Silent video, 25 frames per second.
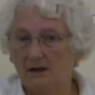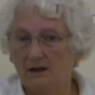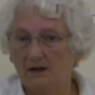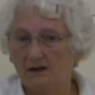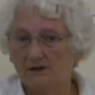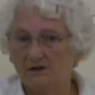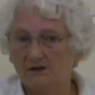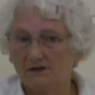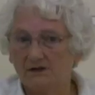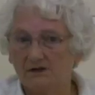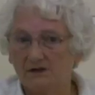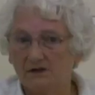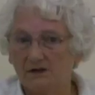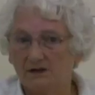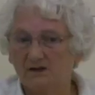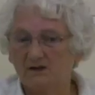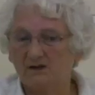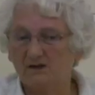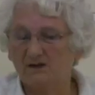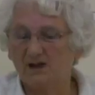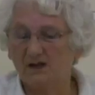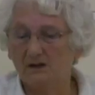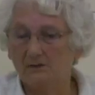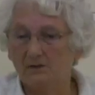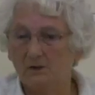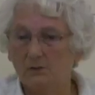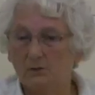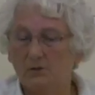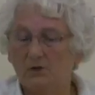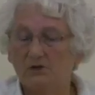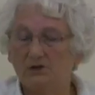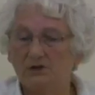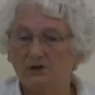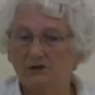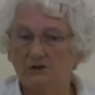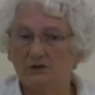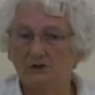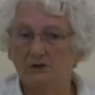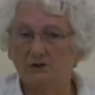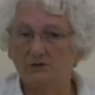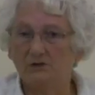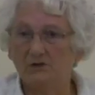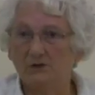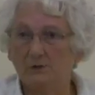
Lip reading: I used to think, oh, well, they don't want to do it